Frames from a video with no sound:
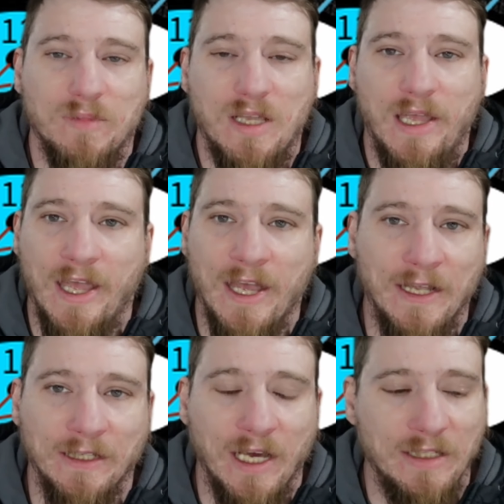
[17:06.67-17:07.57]

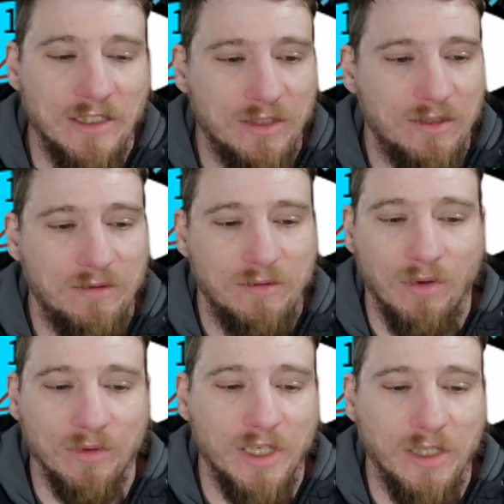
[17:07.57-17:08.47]
And I just
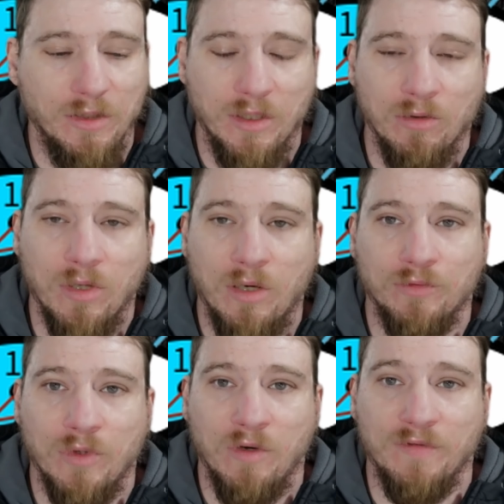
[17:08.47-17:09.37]
don't think you can go
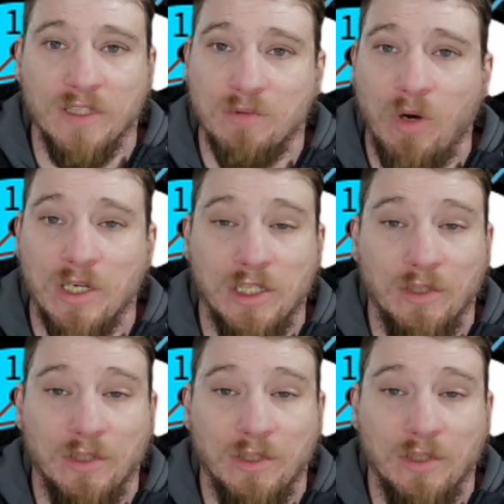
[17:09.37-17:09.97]
wrong with this watch.